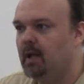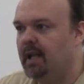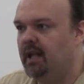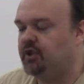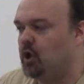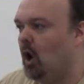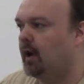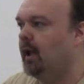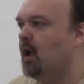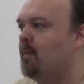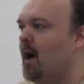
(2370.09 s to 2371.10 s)
He's
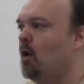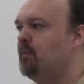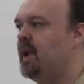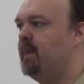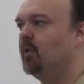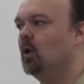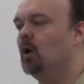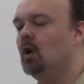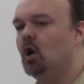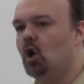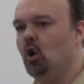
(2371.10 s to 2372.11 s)
talking about people
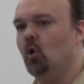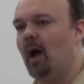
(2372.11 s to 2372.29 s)
who,